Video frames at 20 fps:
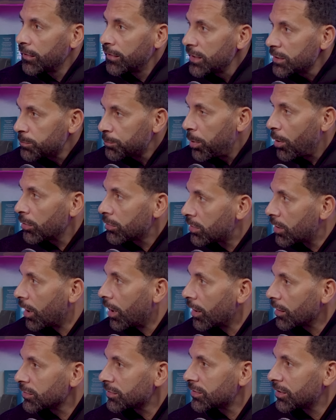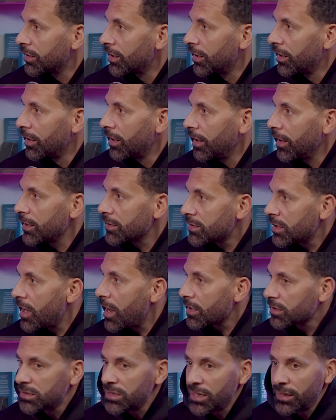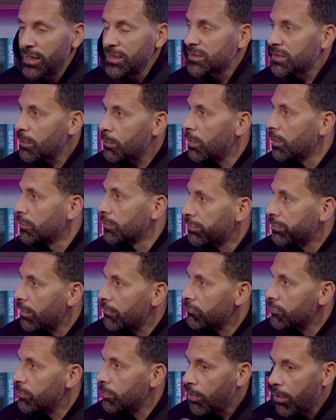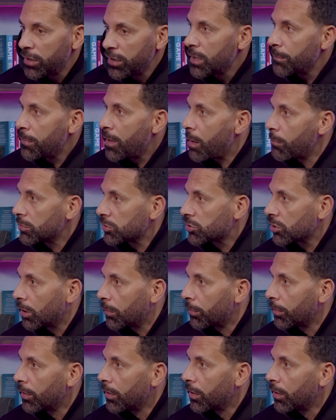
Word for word: This podcast uh. is like sitting in someone's front room or in a barber shop